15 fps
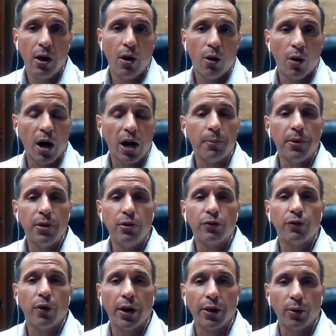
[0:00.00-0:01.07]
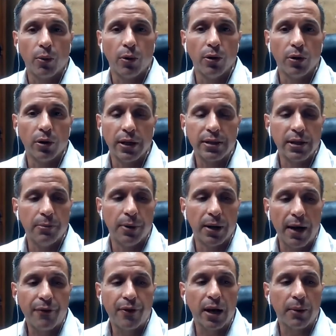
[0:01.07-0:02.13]
or I can be useful out in the world. I said, but
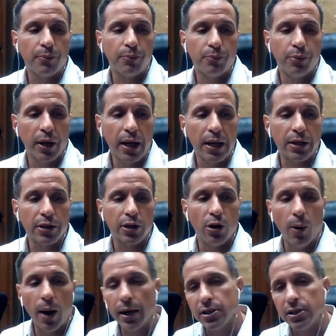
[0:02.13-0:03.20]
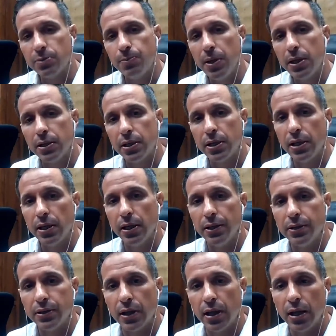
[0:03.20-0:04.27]
I've got a plan to go out and speak to
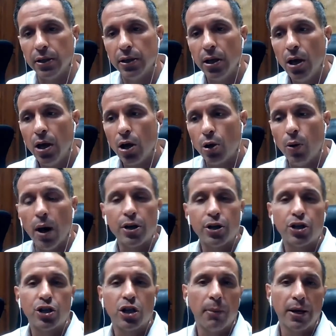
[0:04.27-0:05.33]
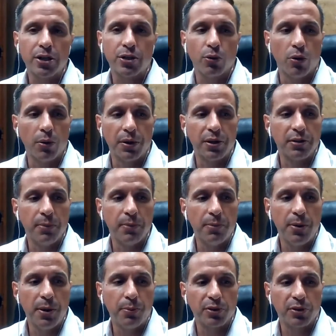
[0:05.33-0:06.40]
kids and go out and share my story with as many
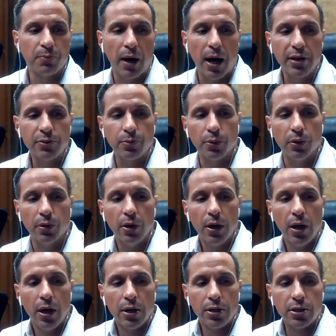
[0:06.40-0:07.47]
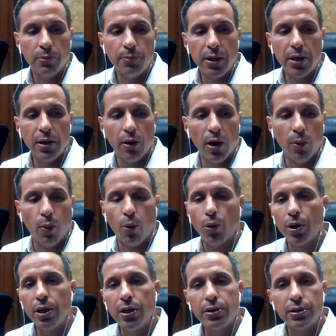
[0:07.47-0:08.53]
people as possible to be a
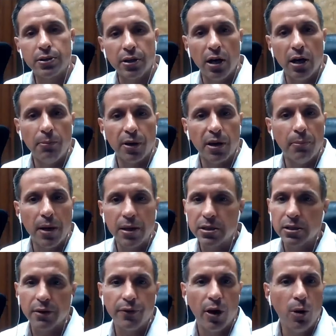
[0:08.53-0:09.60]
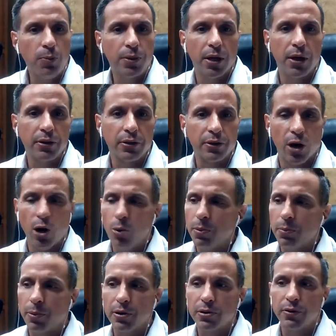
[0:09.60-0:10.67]
warning to some, but a message of hope to others, hope
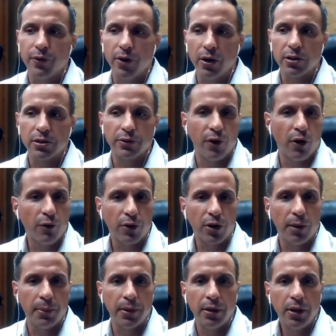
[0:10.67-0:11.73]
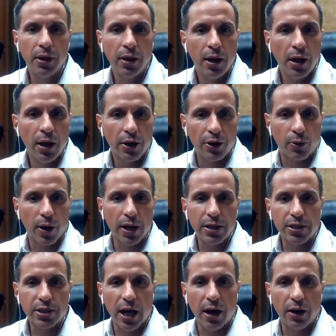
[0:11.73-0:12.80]
and perseverance of overcoming the
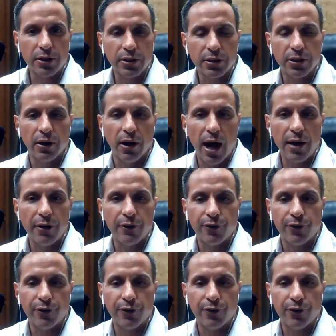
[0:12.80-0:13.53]
greatest challenges in life.